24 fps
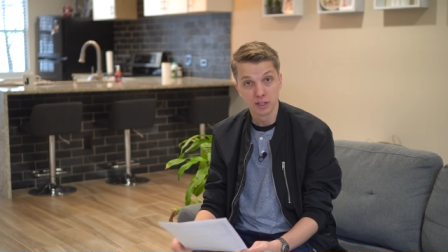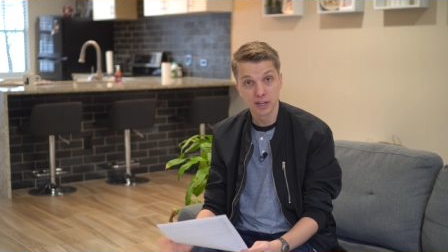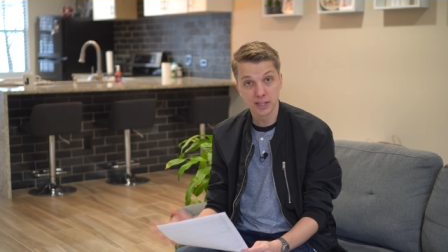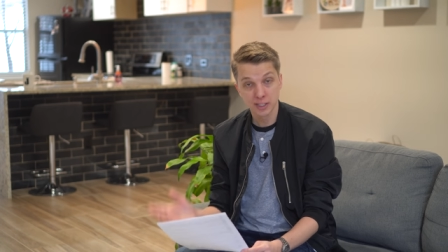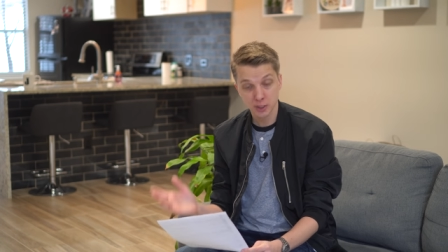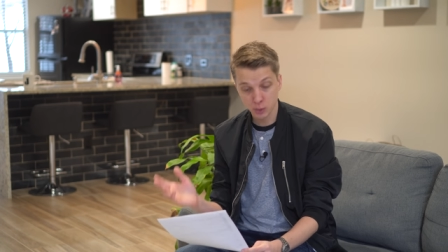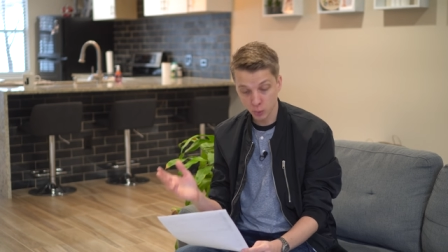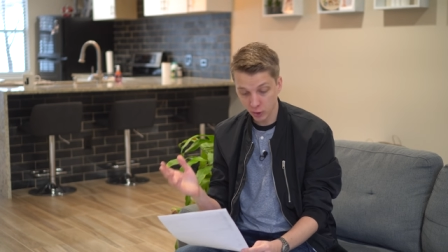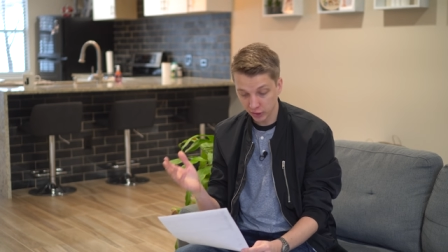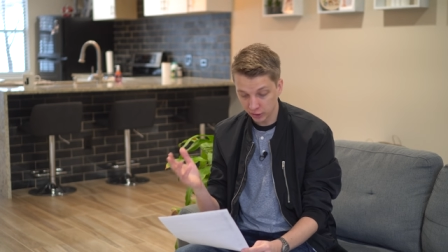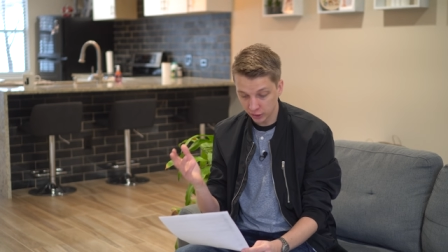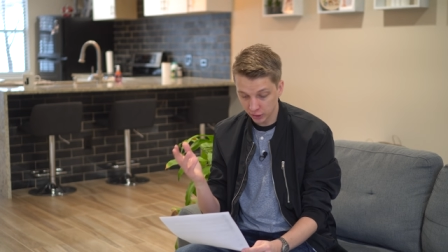
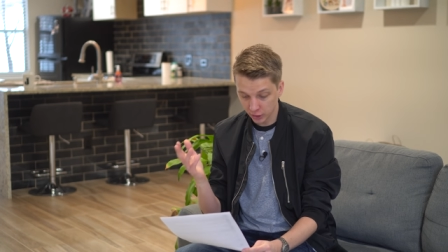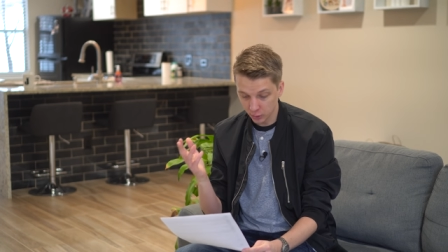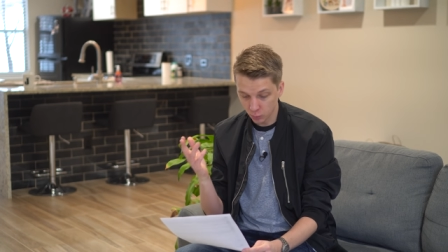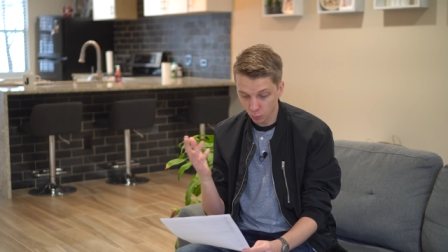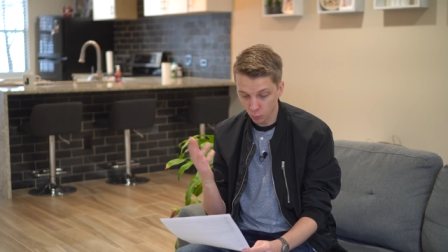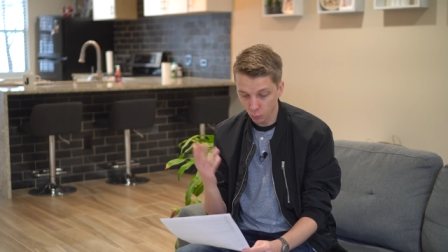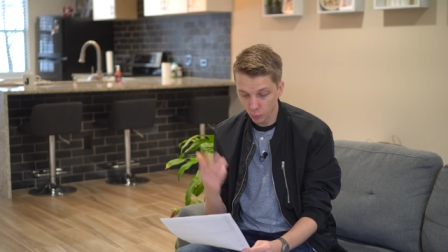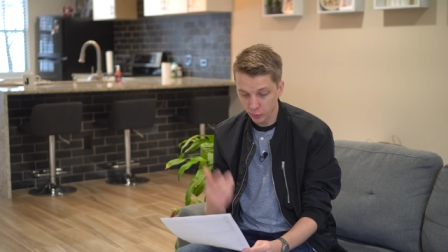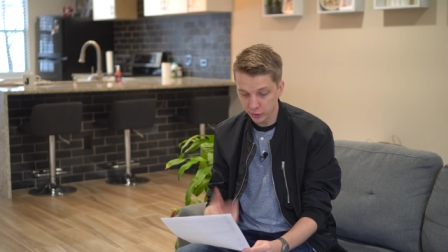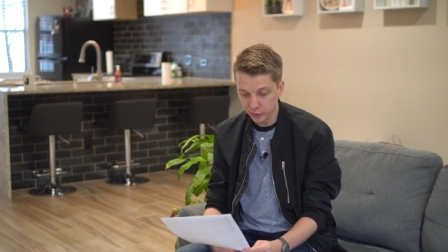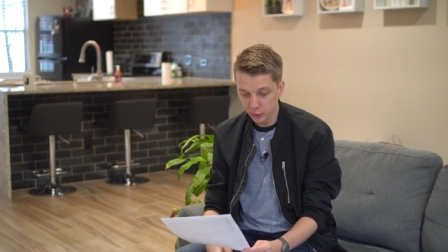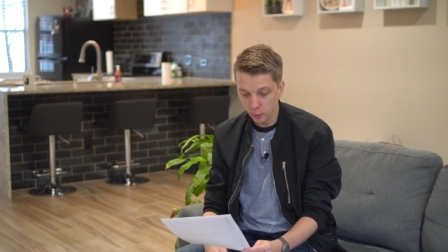Next
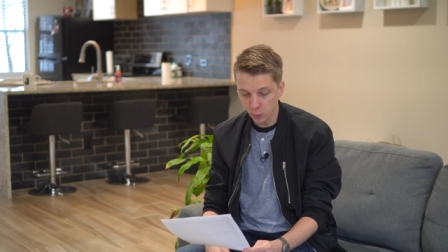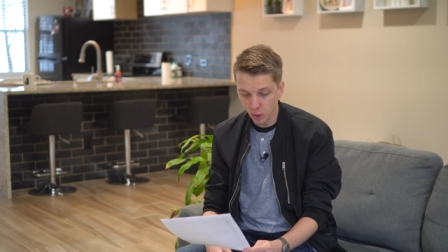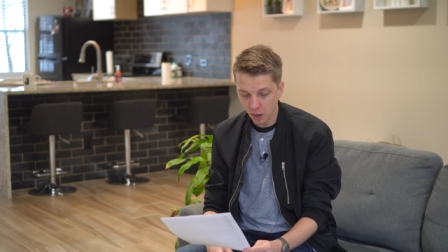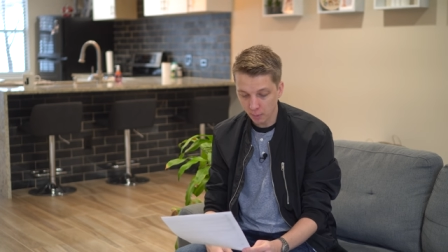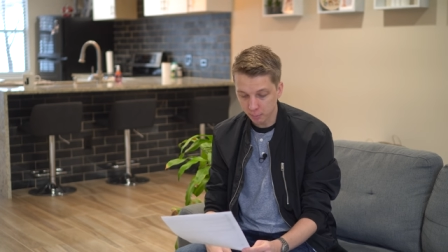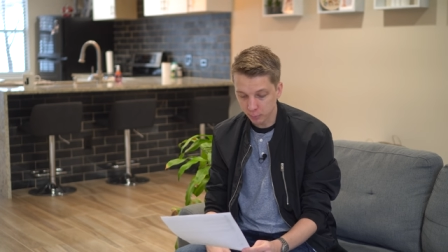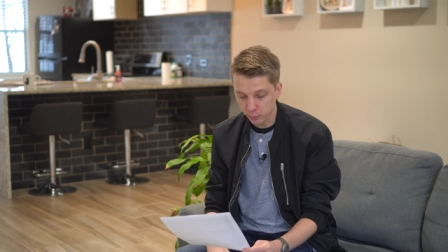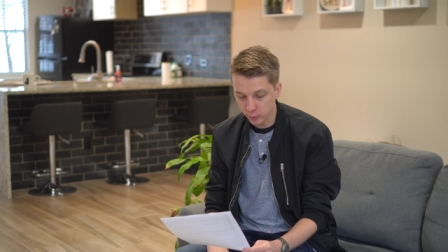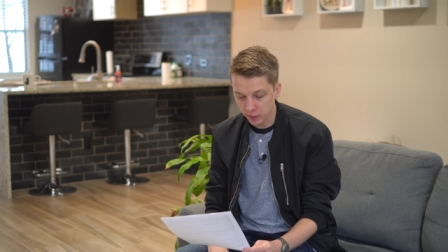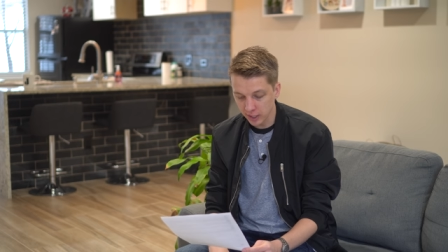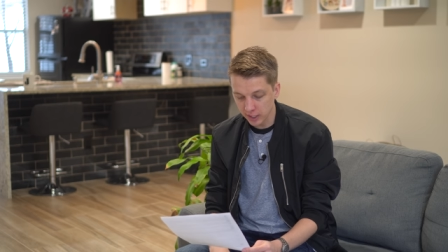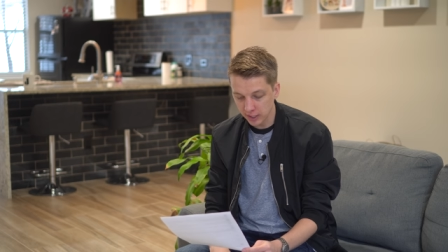question, would you
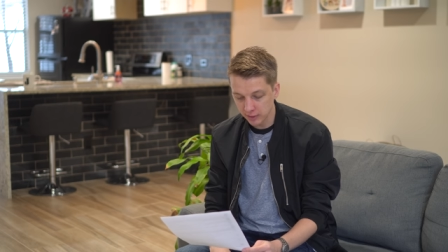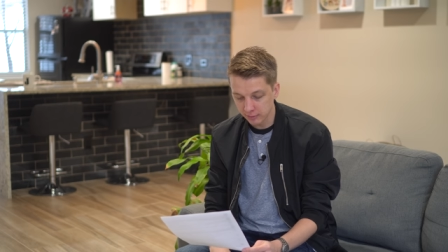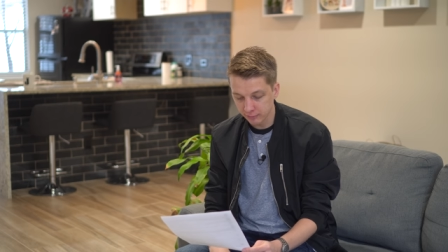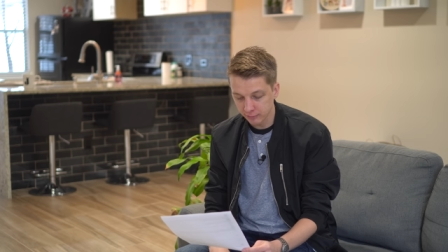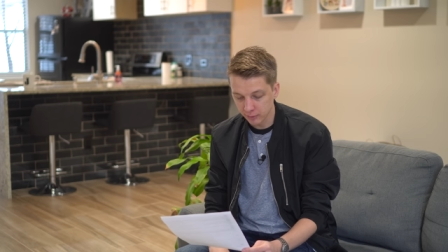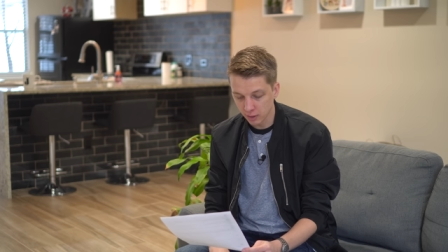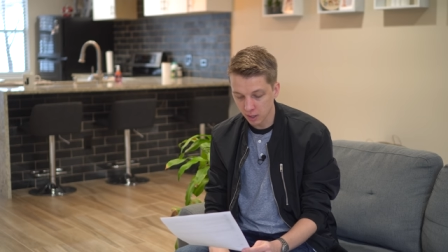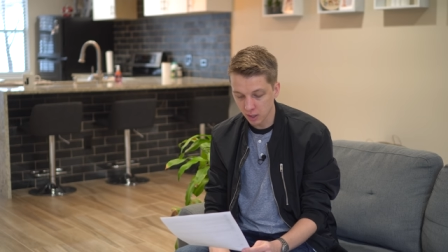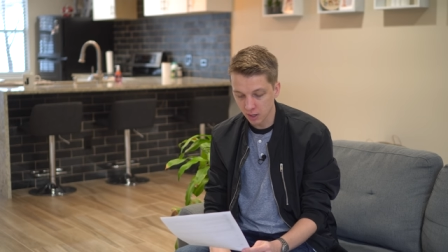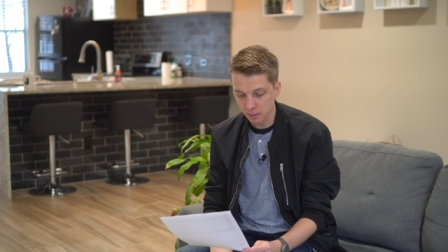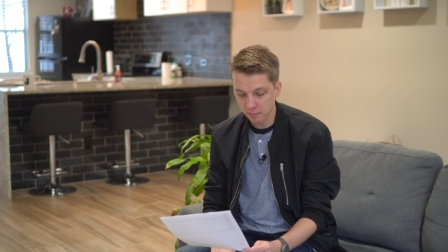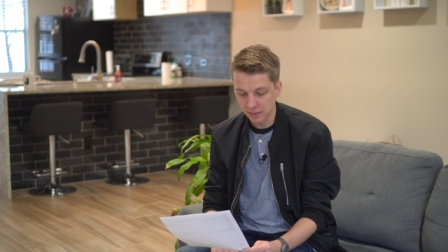upgrade
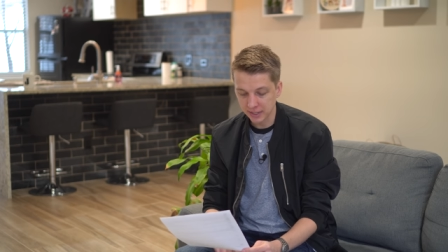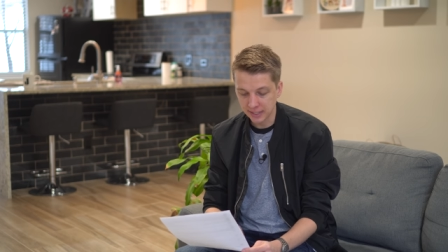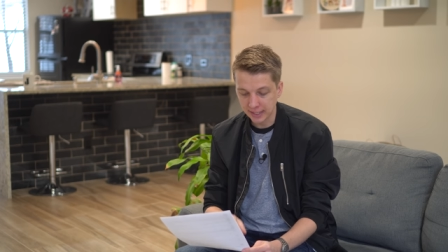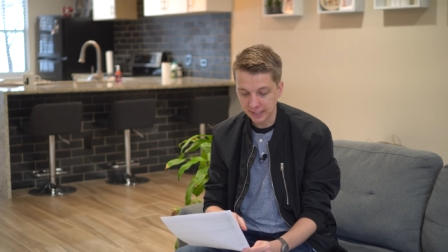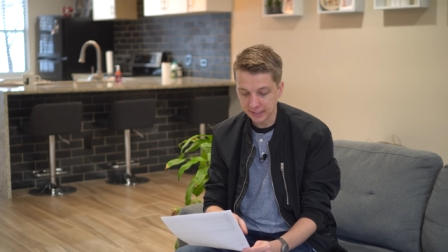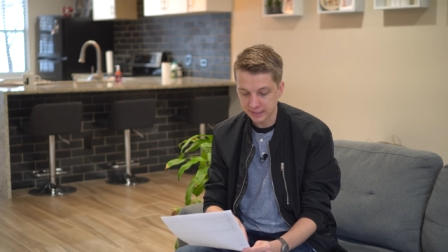from an